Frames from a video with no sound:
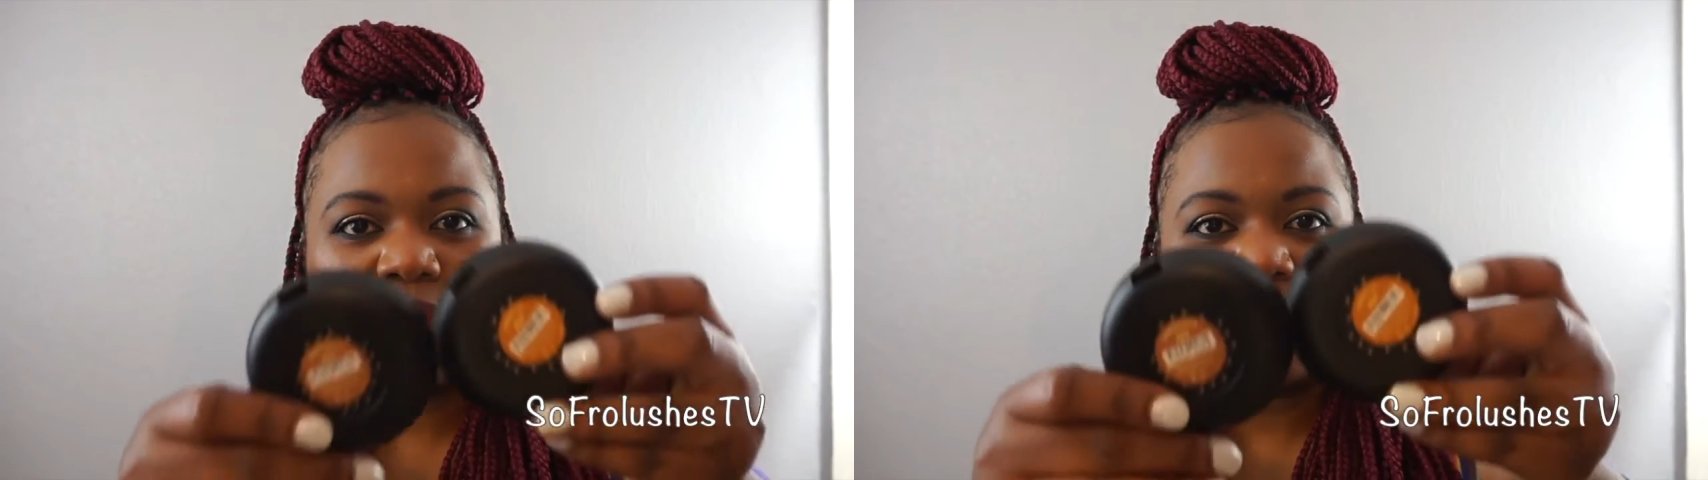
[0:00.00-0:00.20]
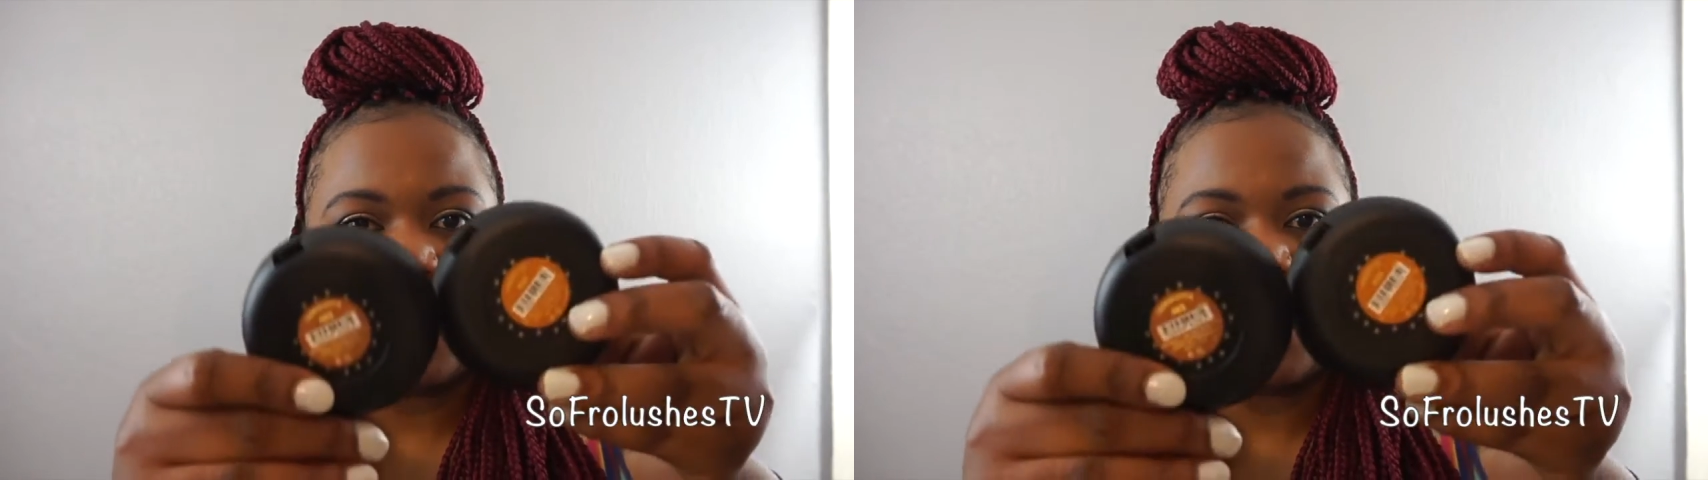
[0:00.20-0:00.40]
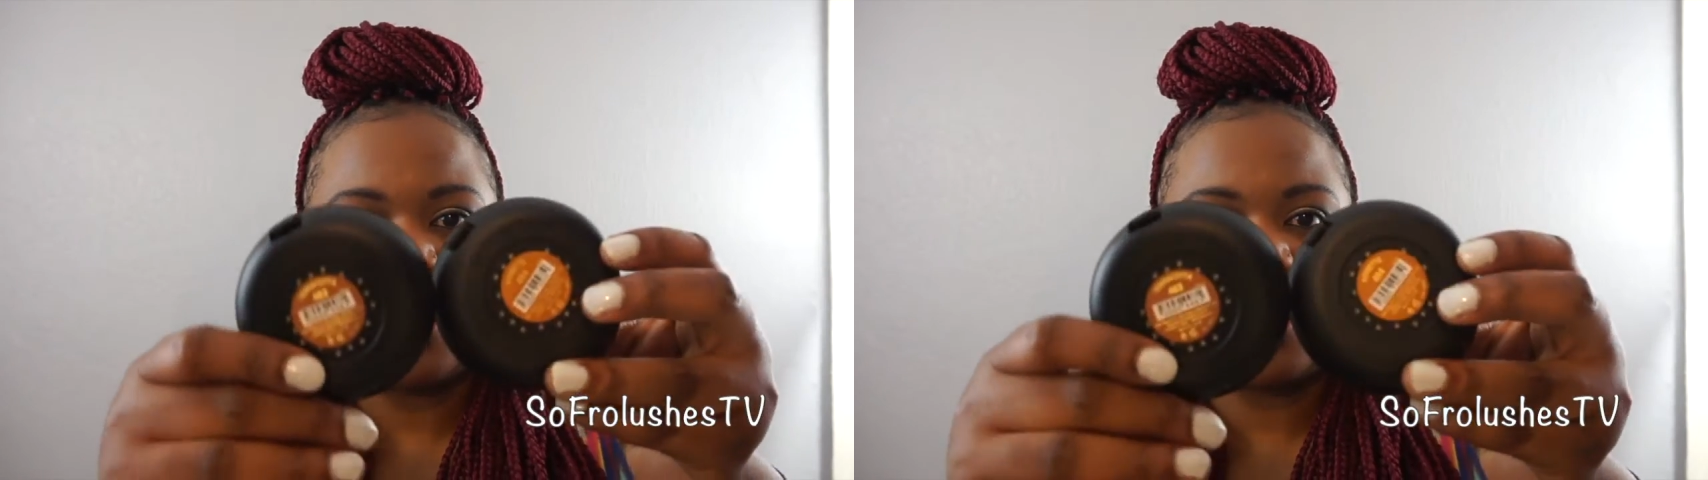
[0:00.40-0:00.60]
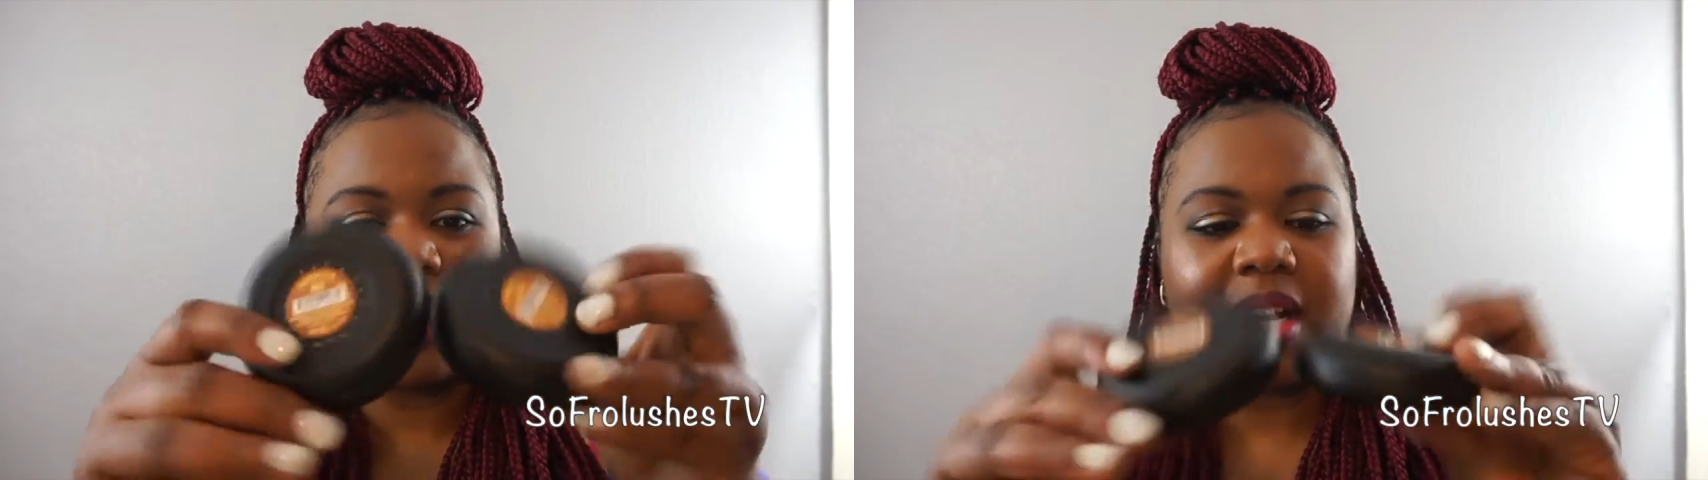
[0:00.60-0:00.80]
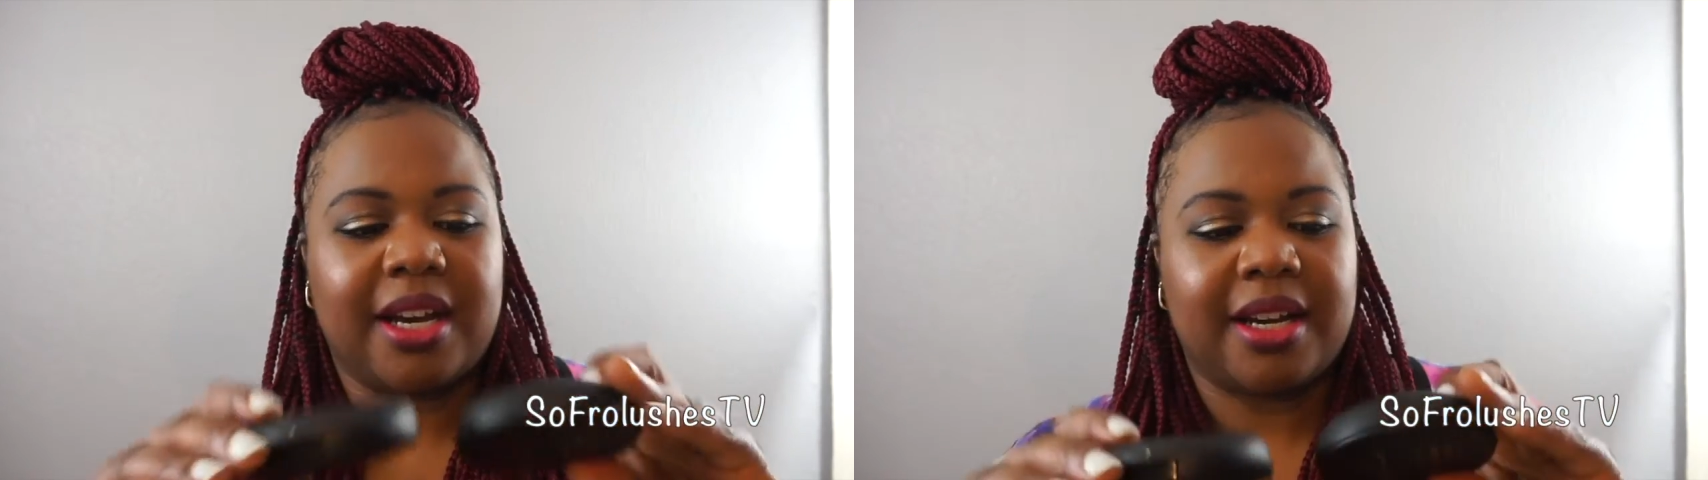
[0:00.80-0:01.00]
shades
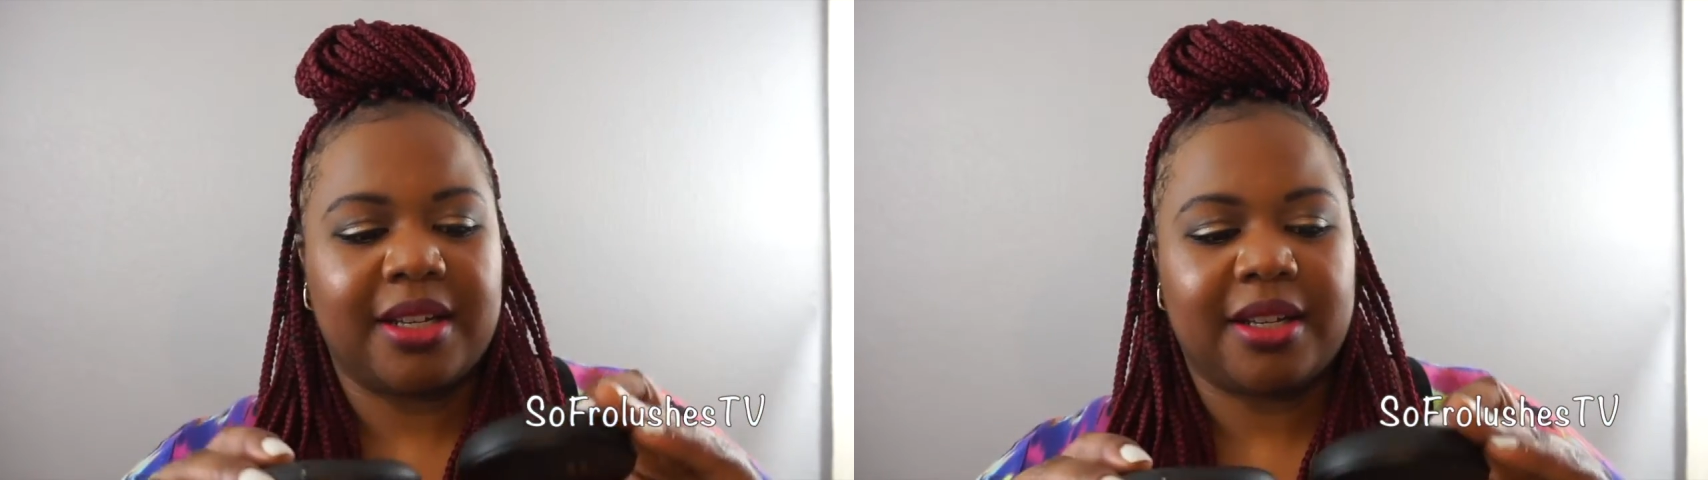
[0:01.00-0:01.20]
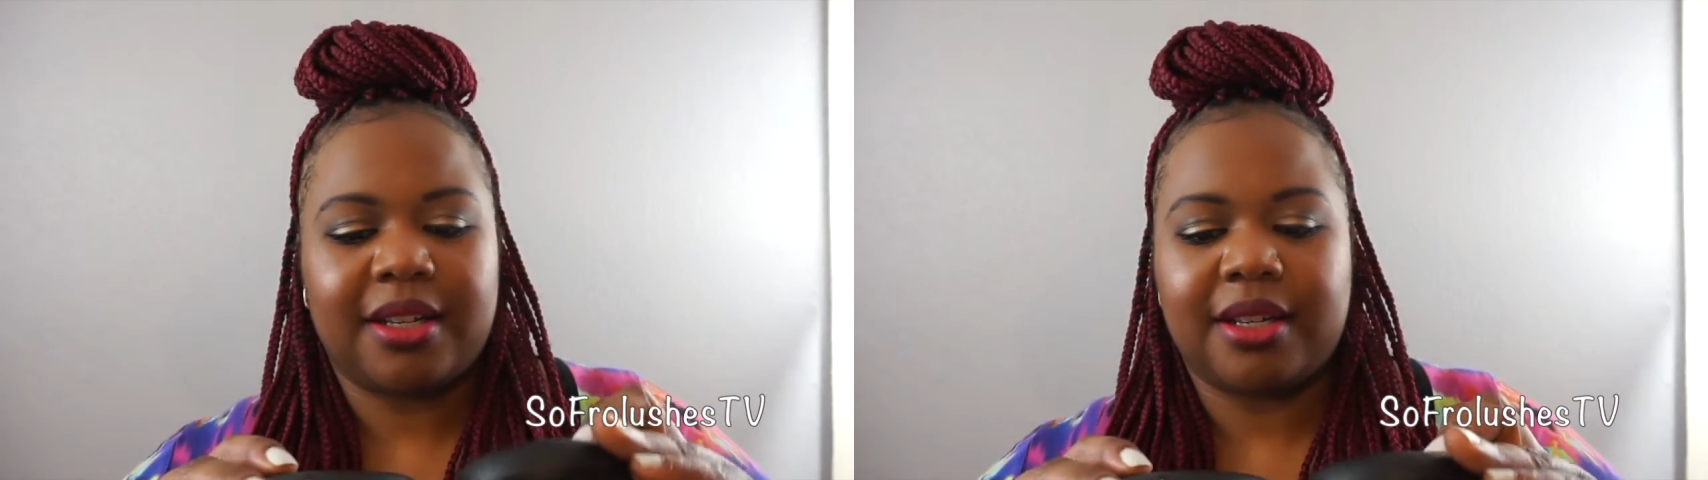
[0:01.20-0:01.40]
that I